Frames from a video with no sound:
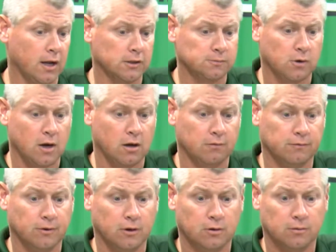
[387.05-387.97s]
I was proud
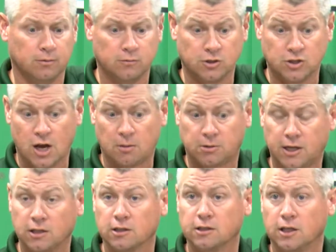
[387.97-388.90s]
of the job
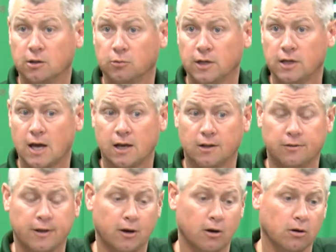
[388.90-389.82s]
Keelan did when he got in
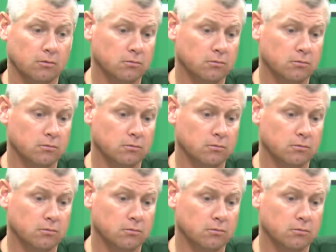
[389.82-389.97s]
there.